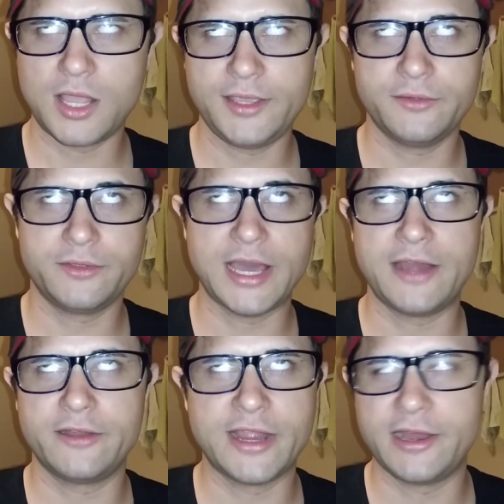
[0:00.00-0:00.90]
Either
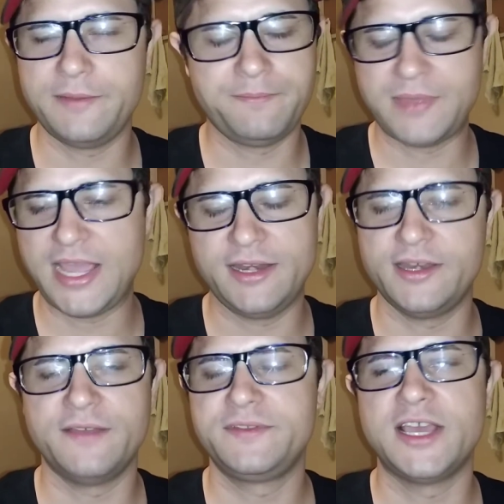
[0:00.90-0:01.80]
that or I already paid
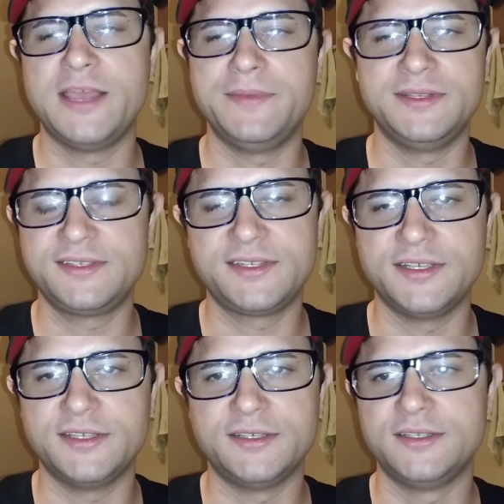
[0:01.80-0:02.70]
enough diamonds
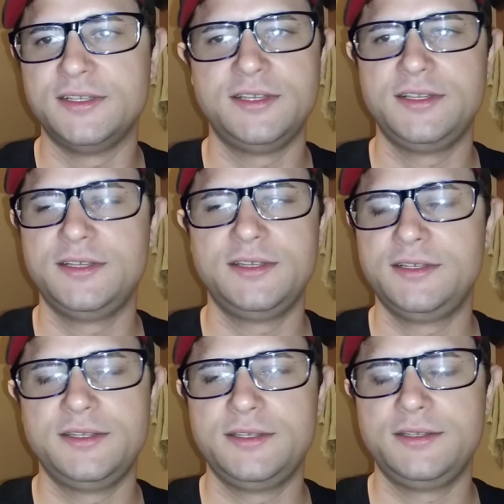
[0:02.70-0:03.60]

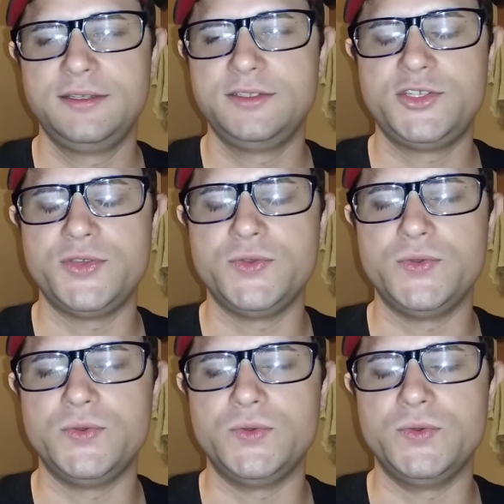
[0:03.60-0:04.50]
to, to
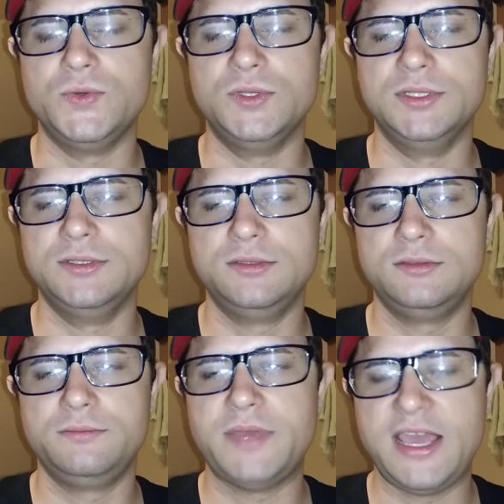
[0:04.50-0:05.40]

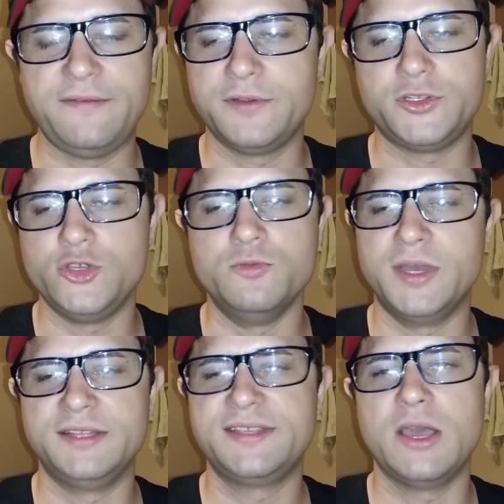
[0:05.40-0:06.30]
pay for two
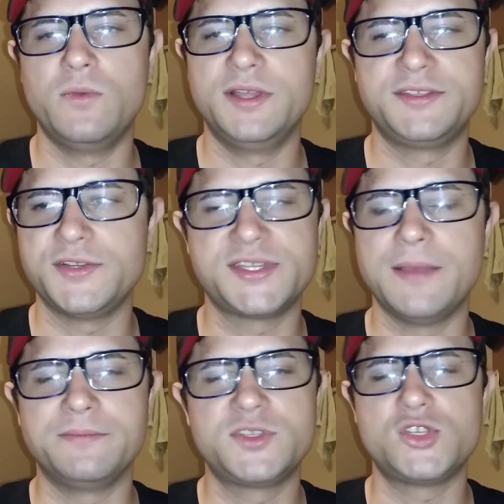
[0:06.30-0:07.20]
months at once or
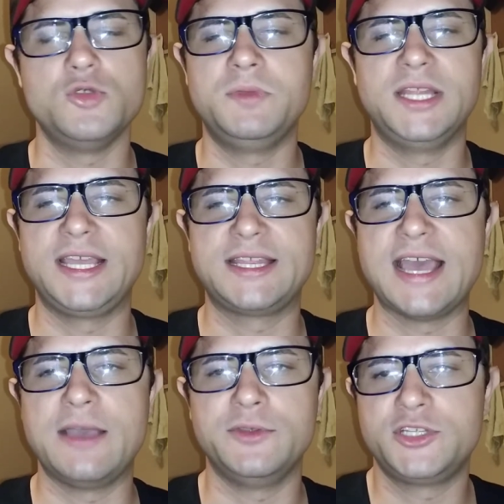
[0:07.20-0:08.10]
something stupid like
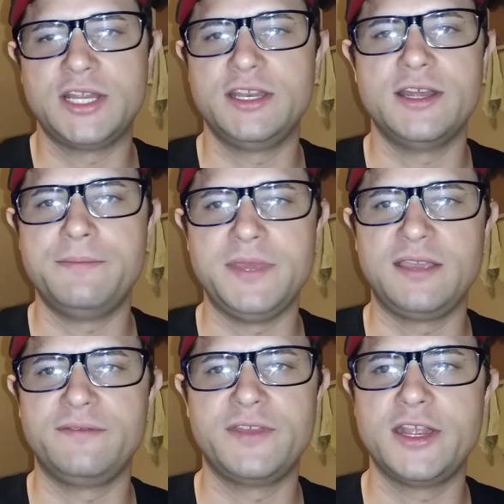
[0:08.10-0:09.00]
that, which ended up
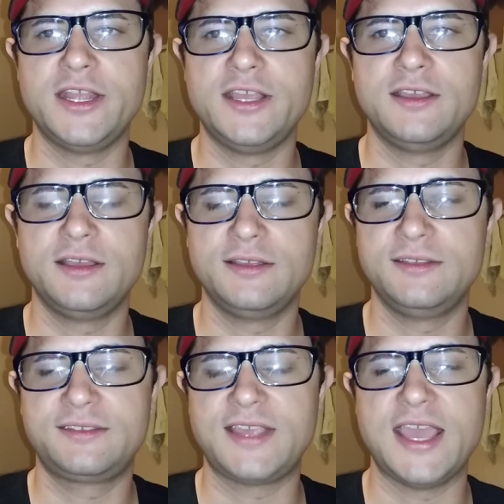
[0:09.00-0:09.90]
being very
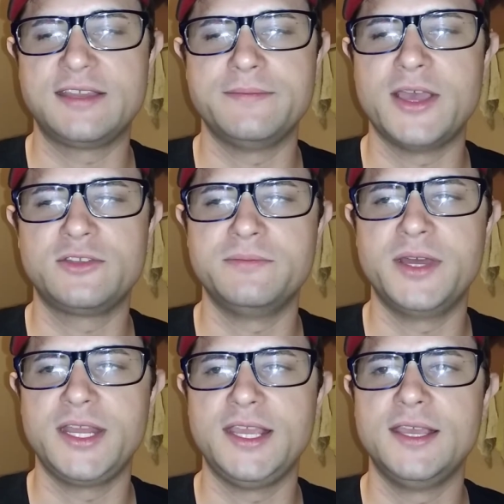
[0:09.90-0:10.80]
scant amount of
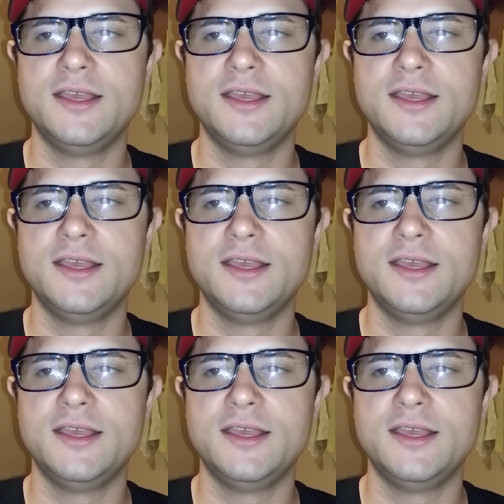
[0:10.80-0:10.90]
money.